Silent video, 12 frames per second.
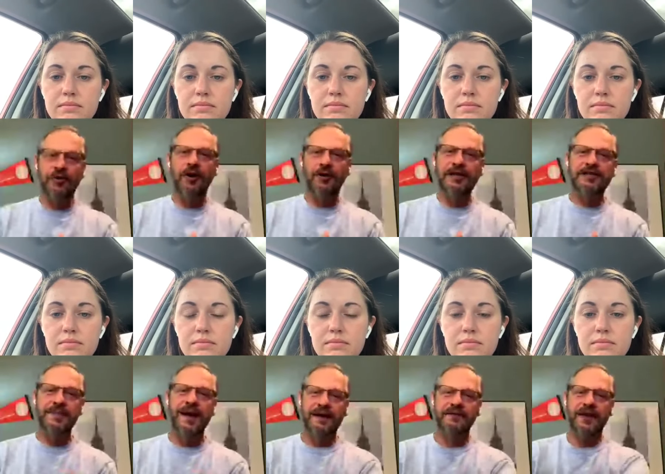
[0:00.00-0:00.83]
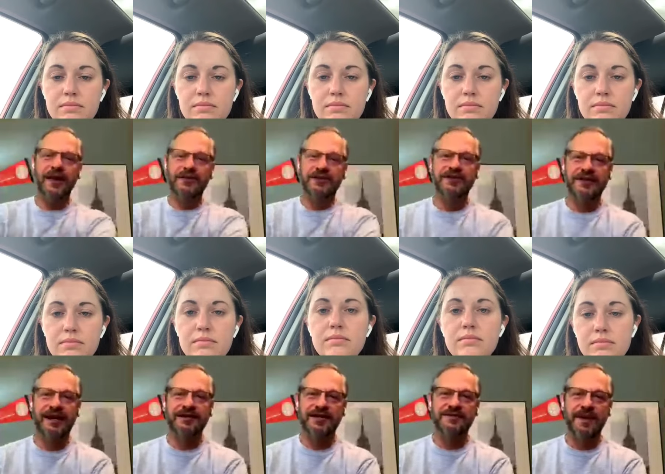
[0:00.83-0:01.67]
Speaker 1: yeah but with all these
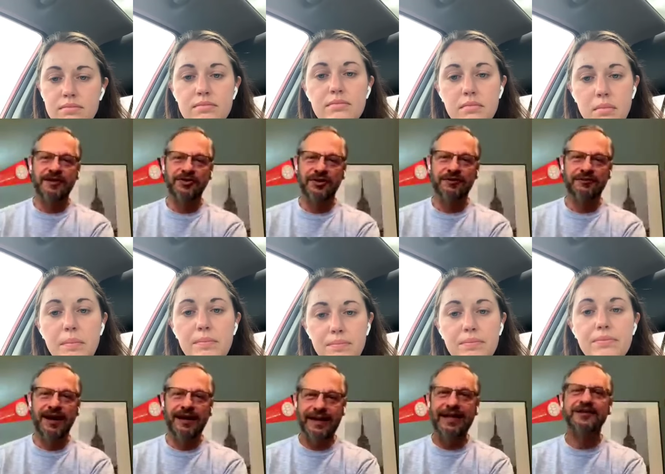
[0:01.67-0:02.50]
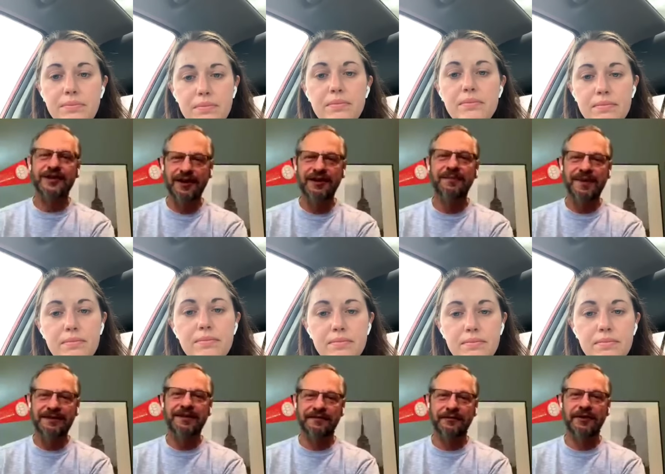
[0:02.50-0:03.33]
modifications that i just mentioned
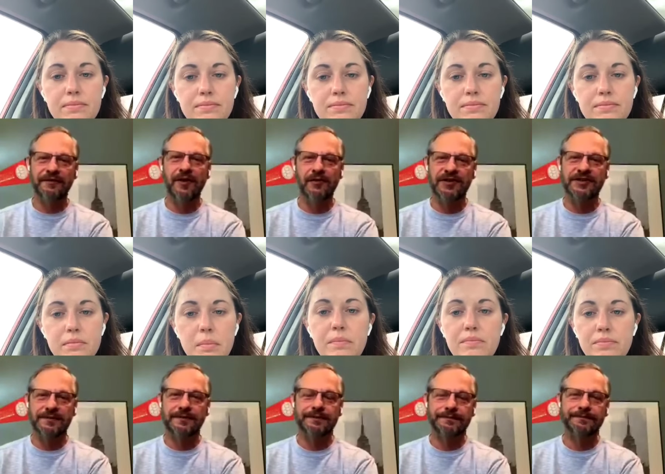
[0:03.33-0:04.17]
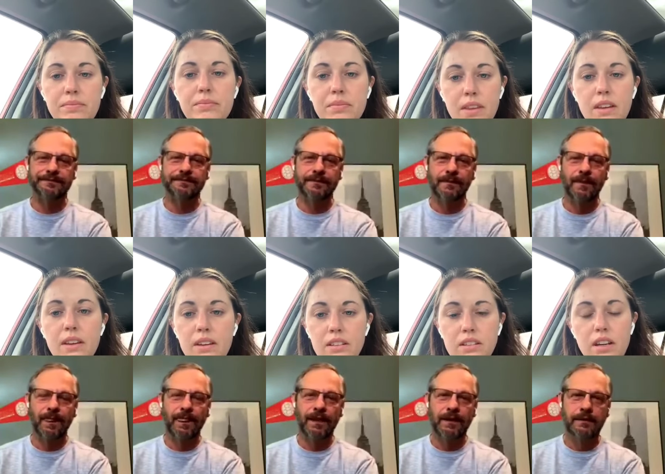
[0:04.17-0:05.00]
right it's going to be mm-hmm. different mm-hmm. folks
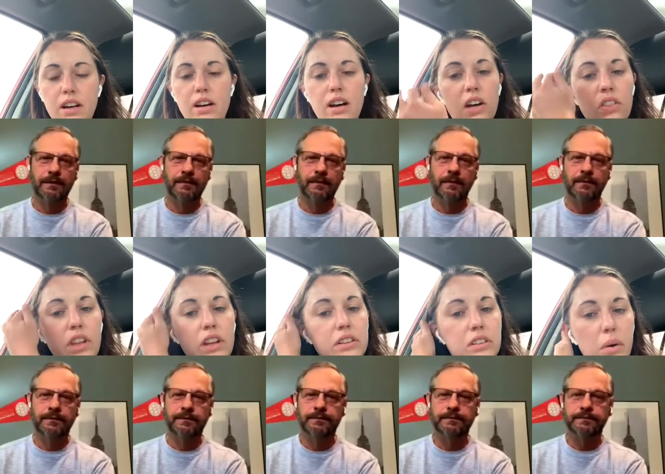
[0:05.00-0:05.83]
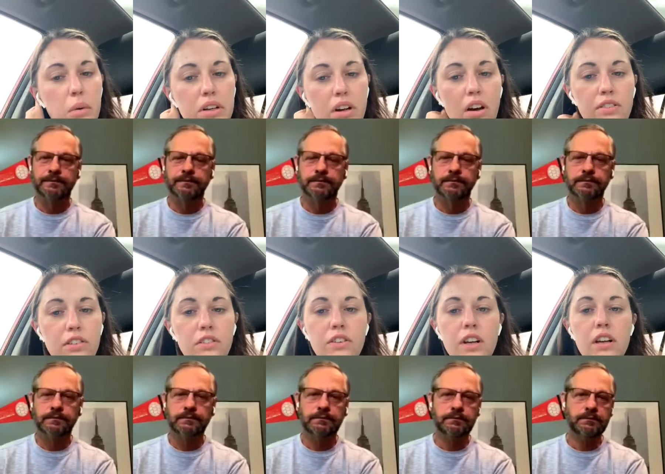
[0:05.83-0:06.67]
Speaker 2: yeah and
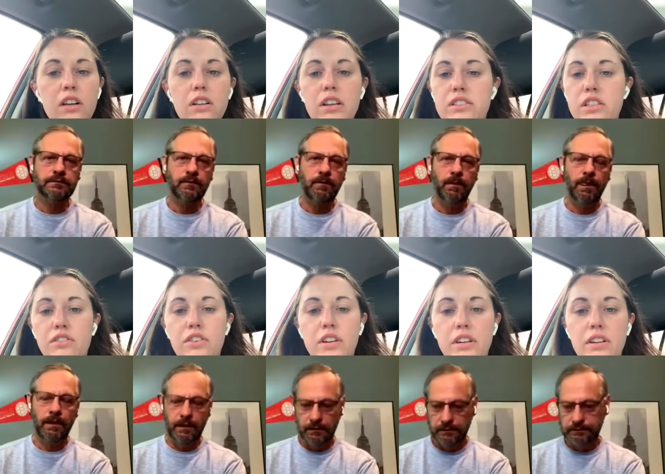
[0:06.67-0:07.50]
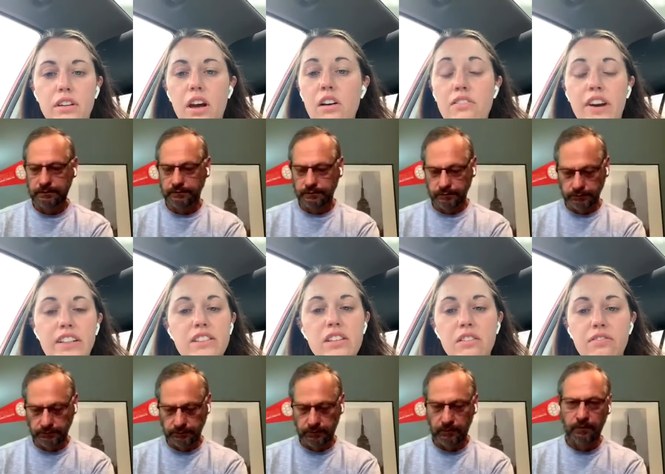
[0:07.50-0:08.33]
then going off of like
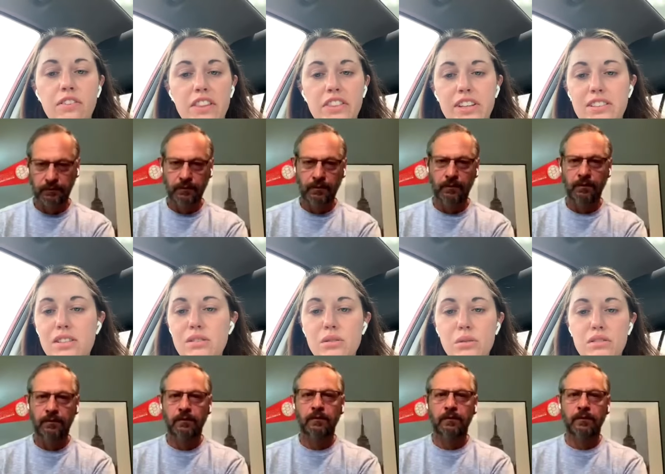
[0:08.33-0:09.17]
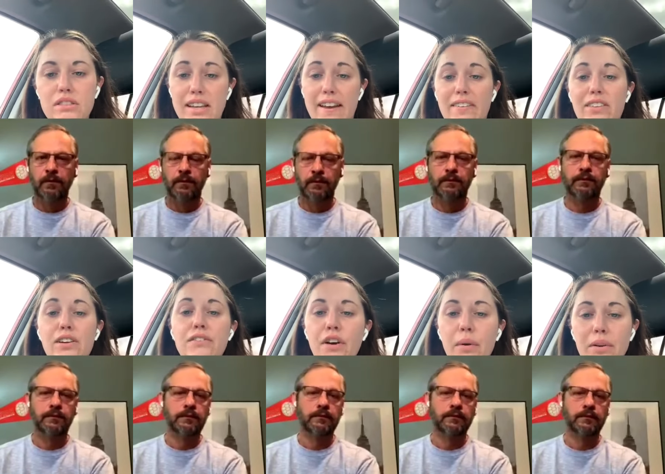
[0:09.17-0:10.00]
different events and fun things
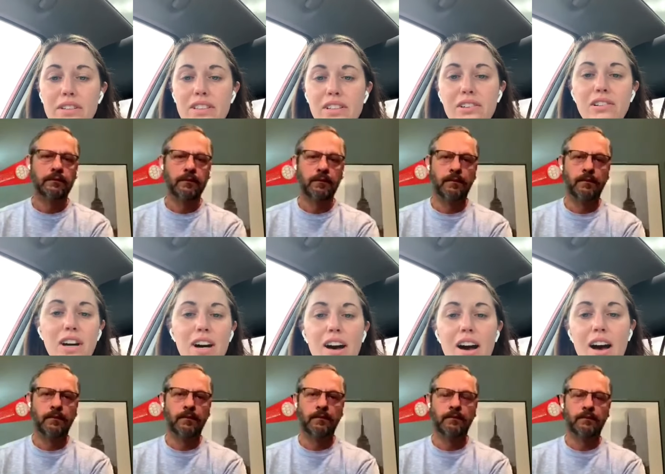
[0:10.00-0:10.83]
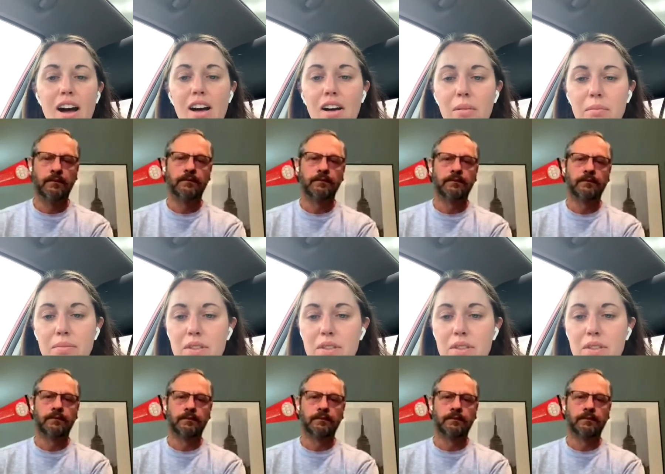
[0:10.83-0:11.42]
that students can look forward to